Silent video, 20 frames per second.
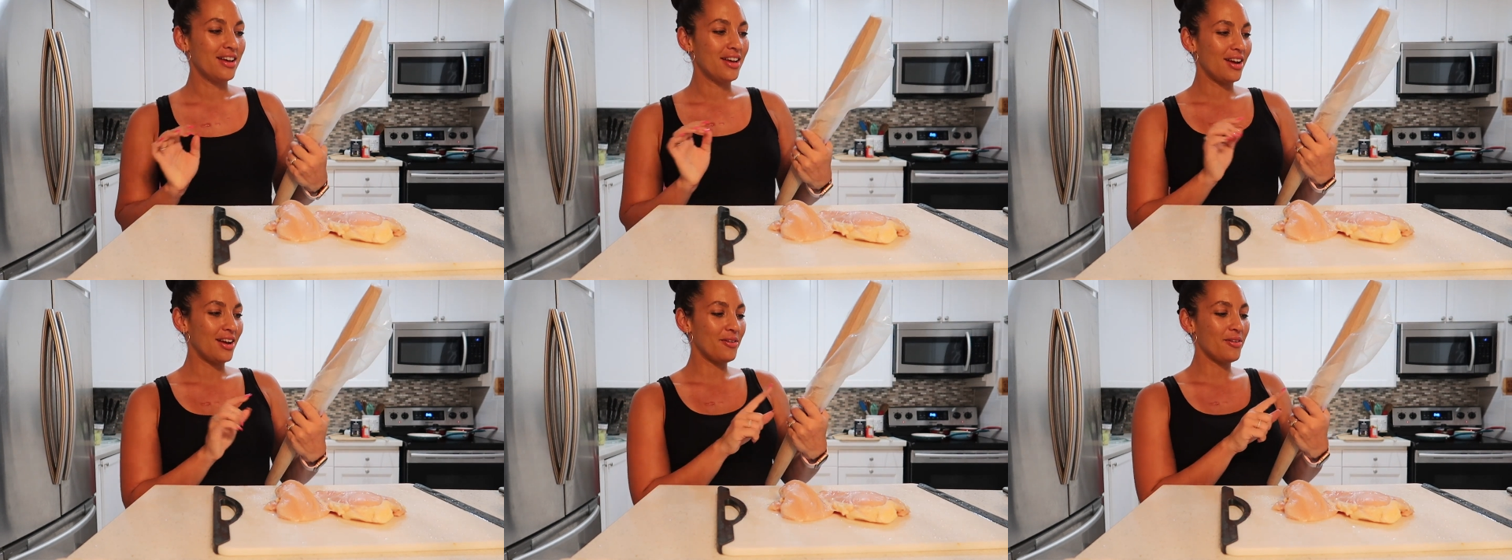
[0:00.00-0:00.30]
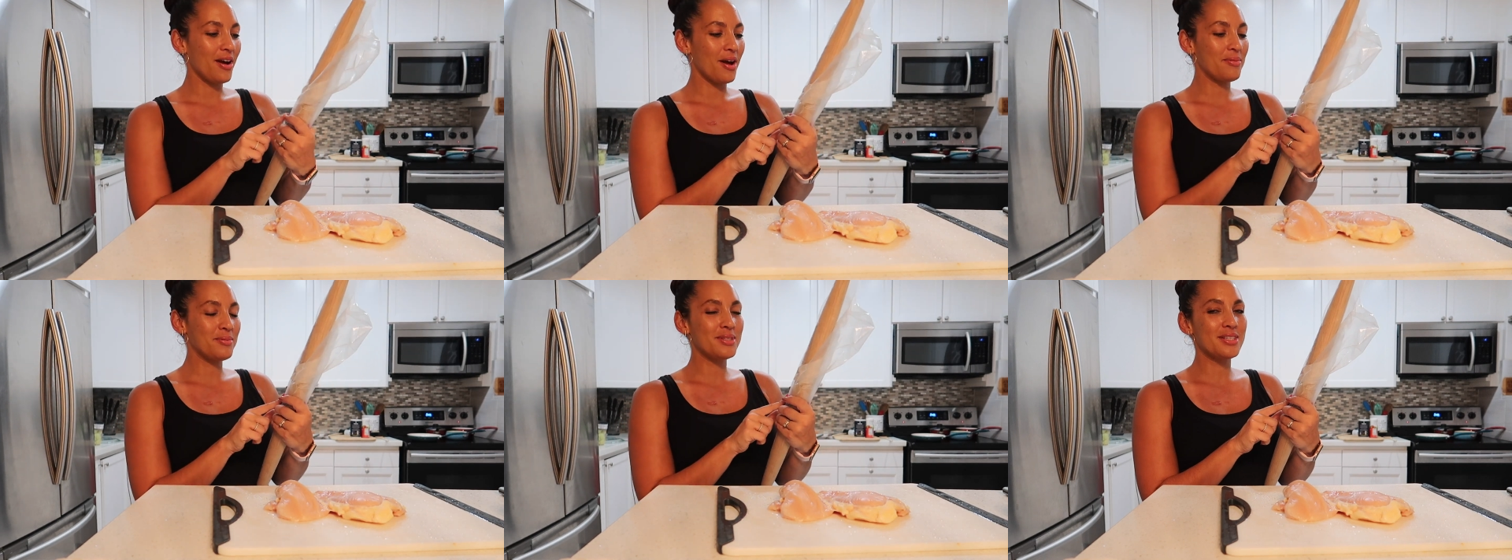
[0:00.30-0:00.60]
I
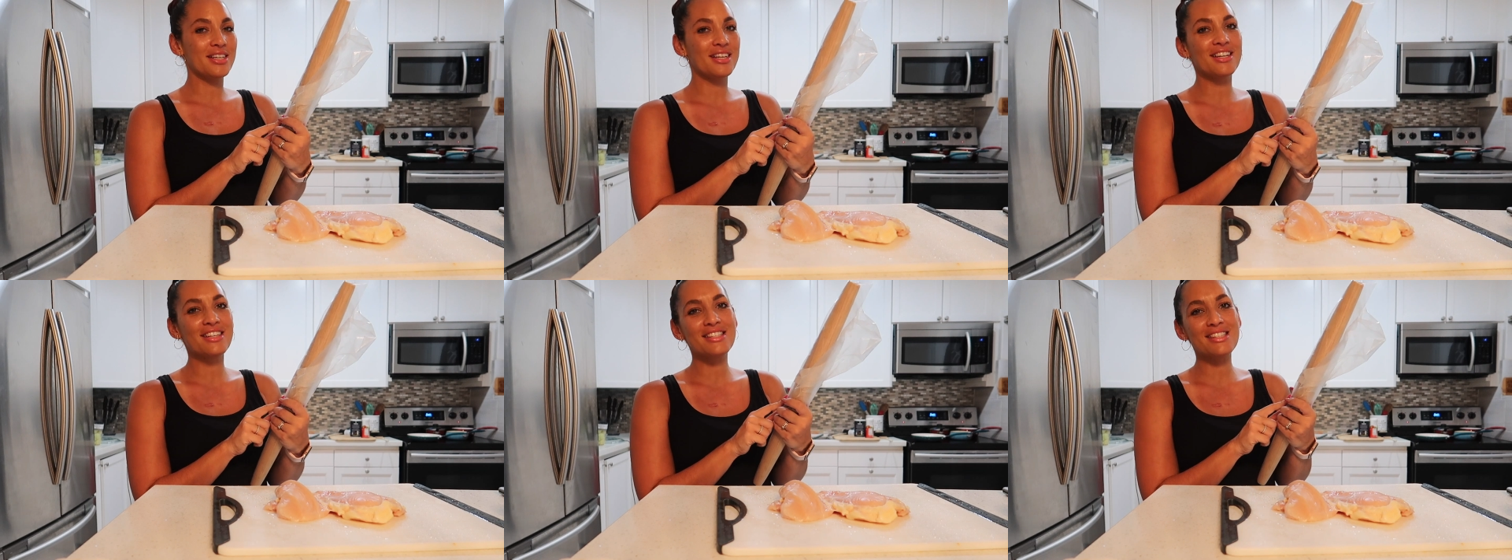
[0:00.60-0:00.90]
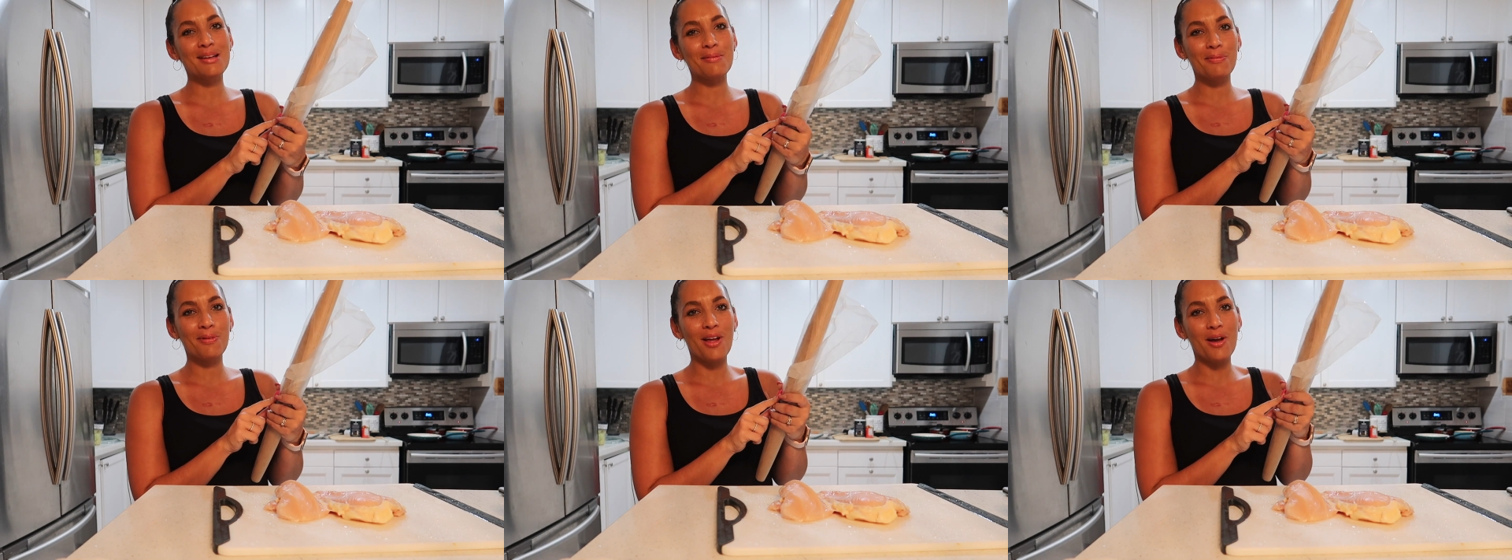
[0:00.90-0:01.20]
wrapped a
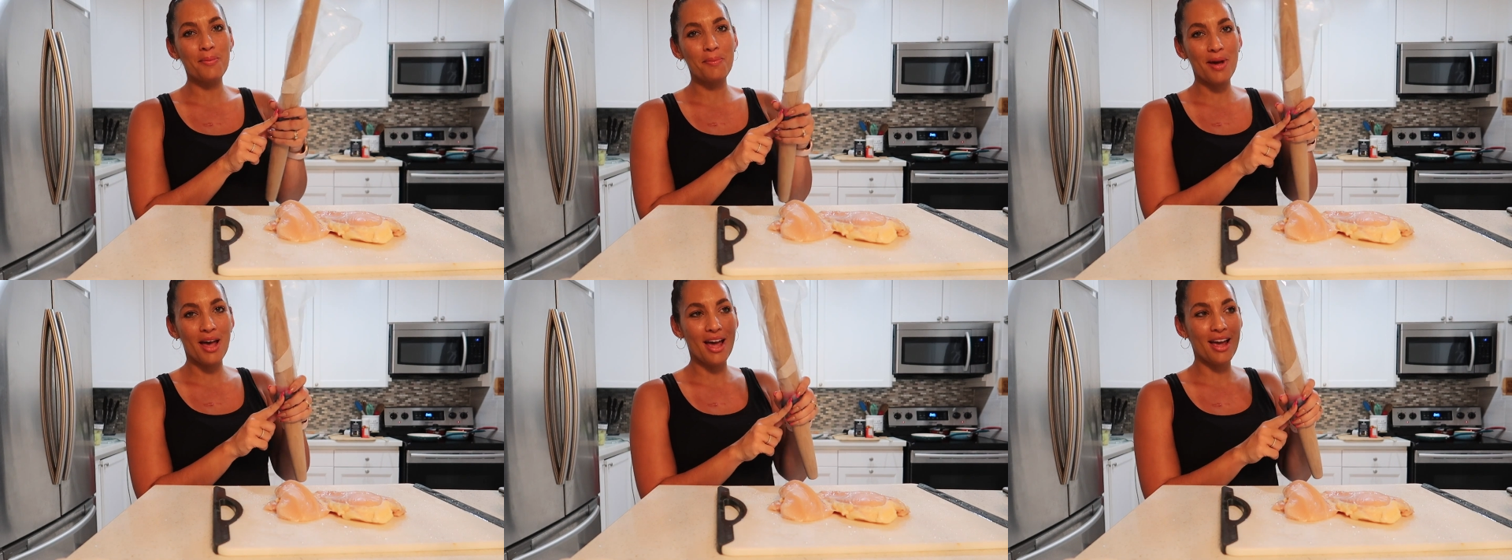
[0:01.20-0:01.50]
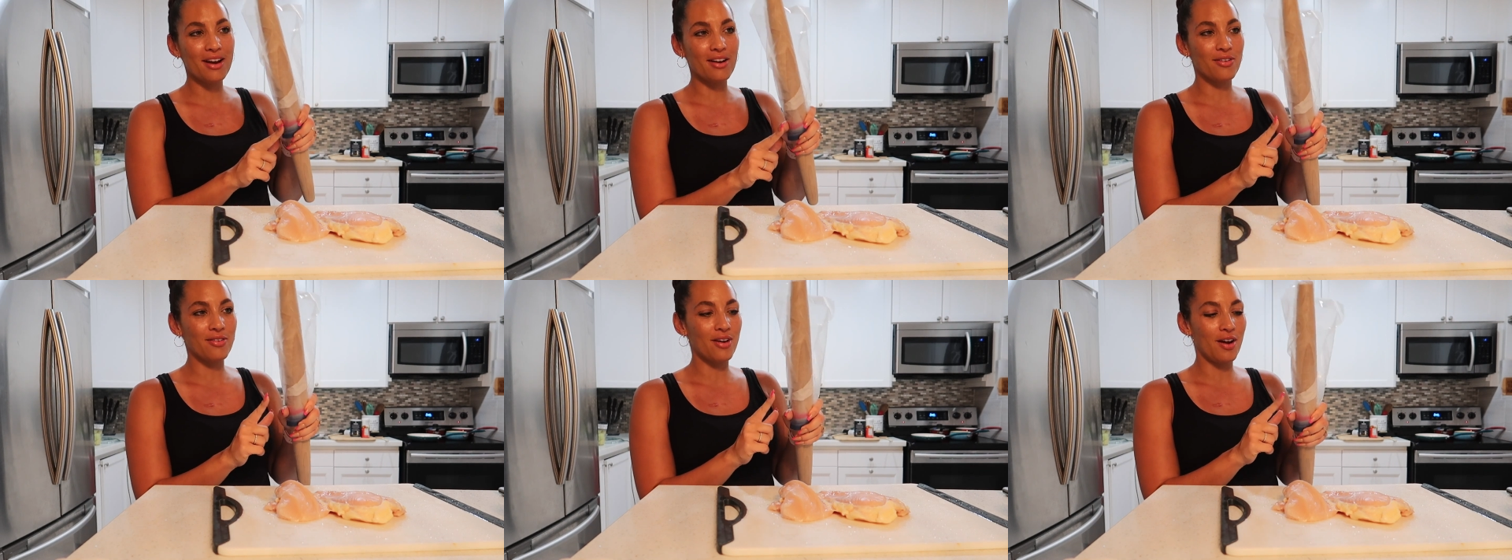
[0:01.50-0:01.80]
Ziploc
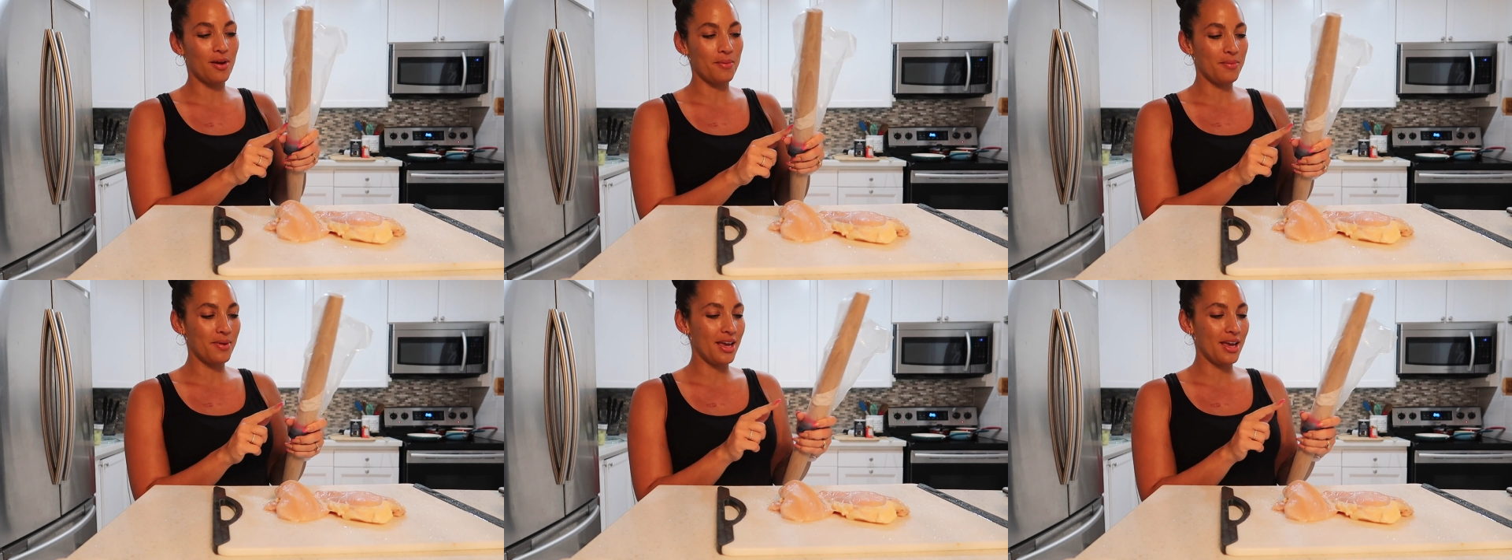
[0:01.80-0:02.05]
bag around